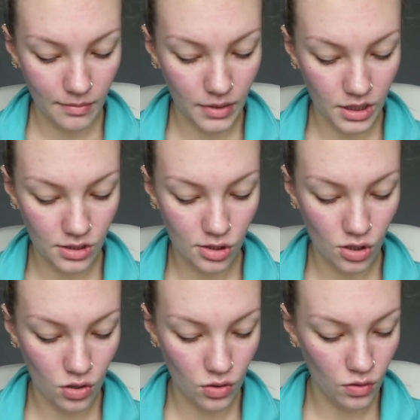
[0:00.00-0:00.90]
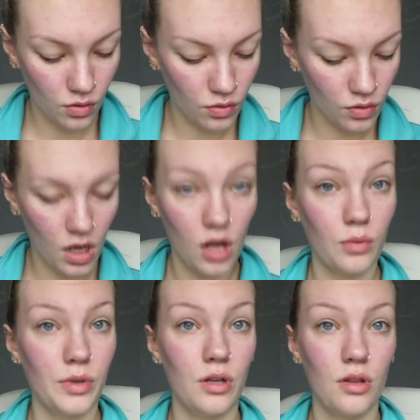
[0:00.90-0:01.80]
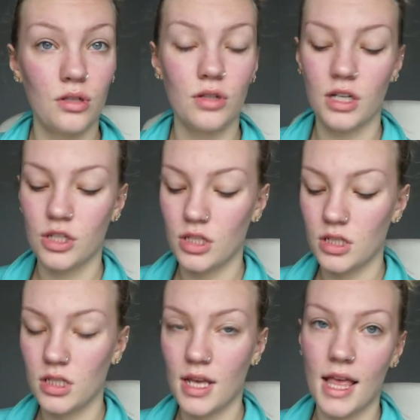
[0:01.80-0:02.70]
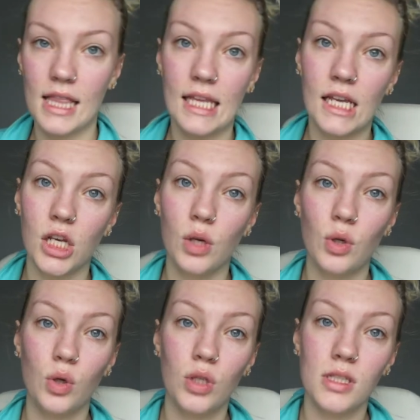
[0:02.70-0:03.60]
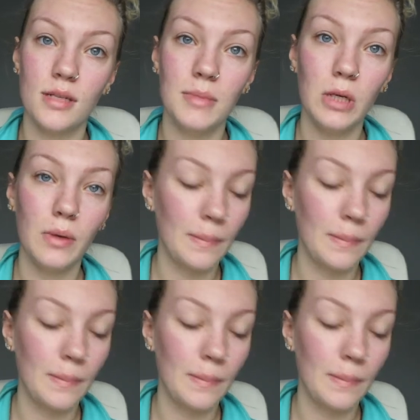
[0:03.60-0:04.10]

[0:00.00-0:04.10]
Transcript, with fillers: but so I'll read you the directions and then you can see me do